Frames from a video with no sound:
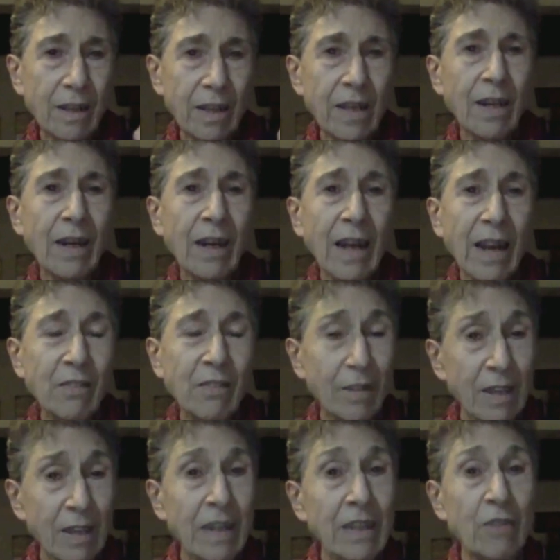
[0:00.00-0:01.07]

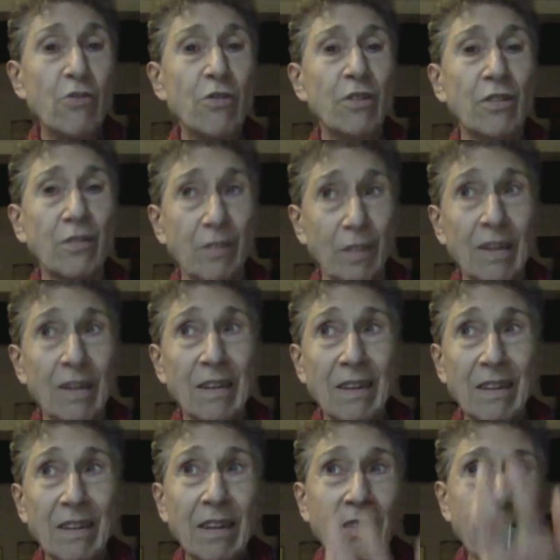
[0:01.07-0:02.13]
realized religions,
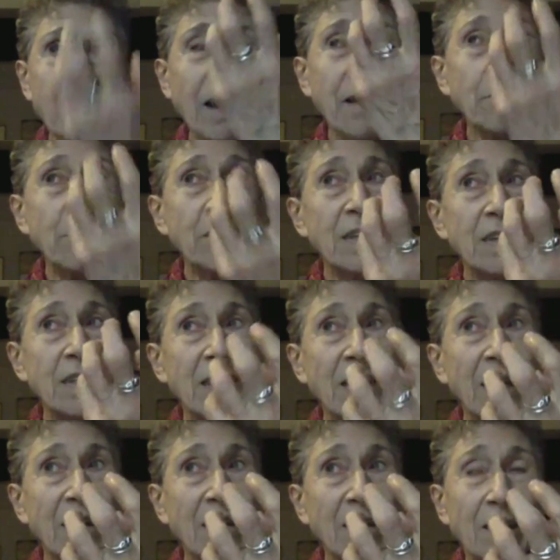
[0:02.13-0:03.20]
there's something
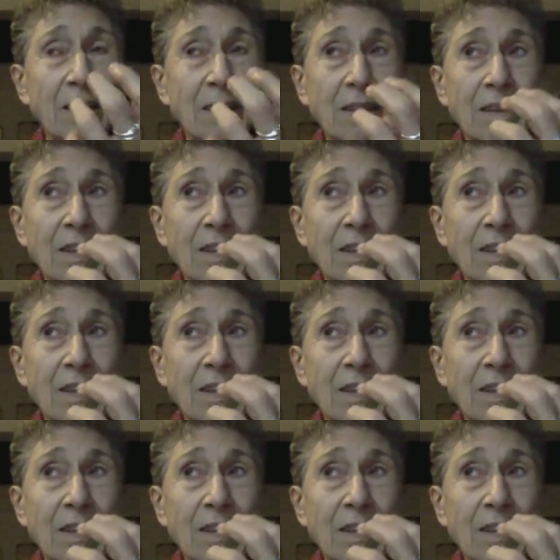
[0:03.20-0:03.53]
that,